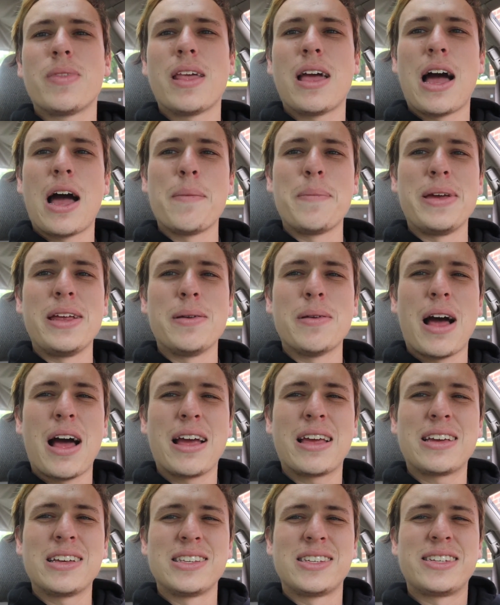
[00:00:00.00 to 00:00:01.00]
I mean, I
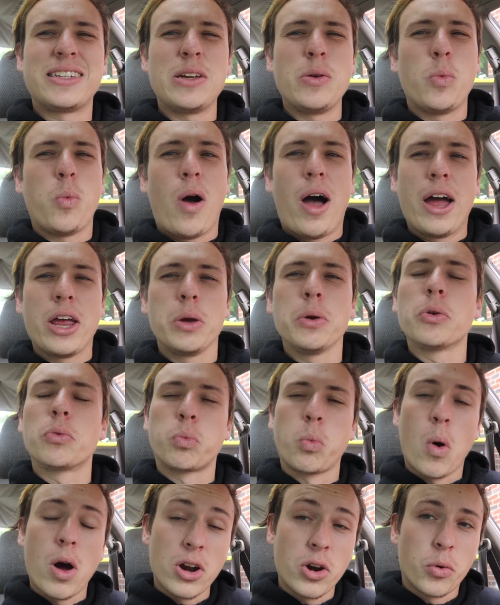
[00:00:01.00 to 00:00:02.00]
could see why you would
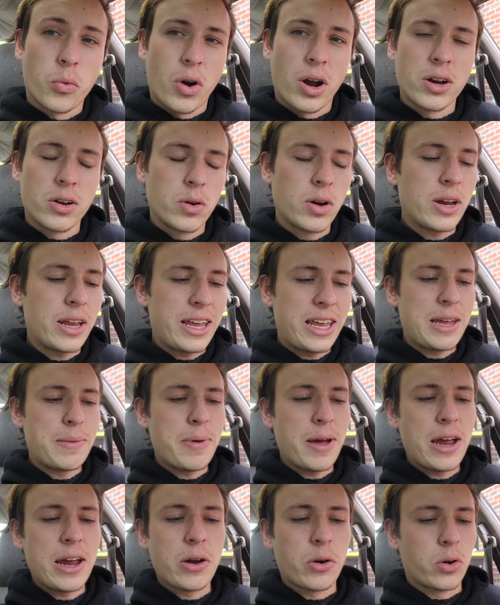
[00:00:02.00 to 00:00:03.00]
want to run
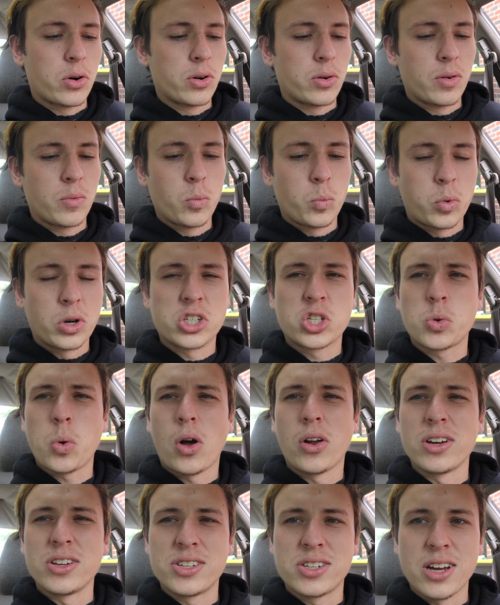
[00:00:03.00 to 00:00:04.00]
eBay or Wish
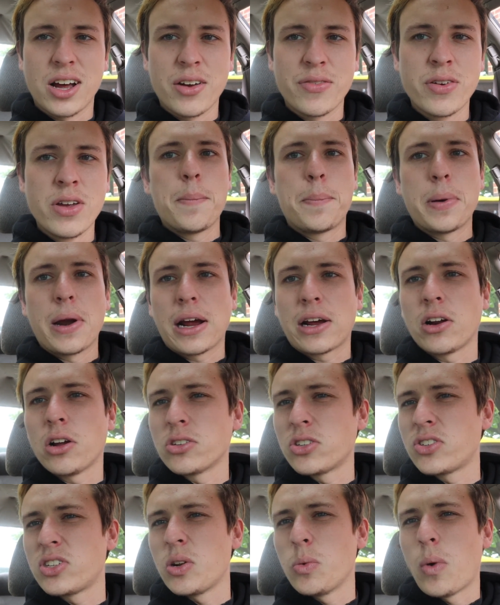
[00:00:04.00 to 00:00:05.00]
quality stuff, but I could
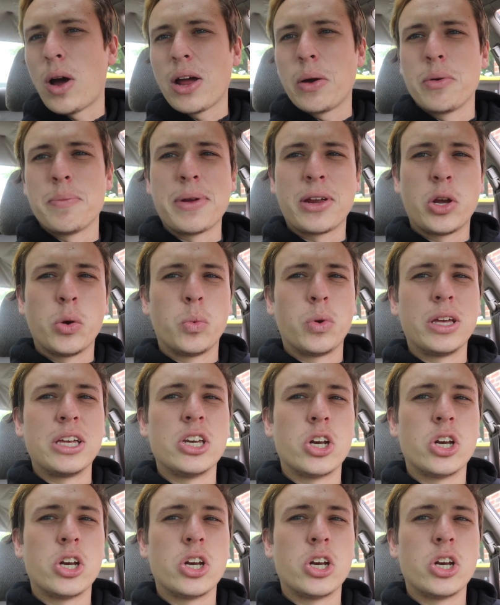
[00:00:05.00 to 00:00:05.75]
also see why it would make you really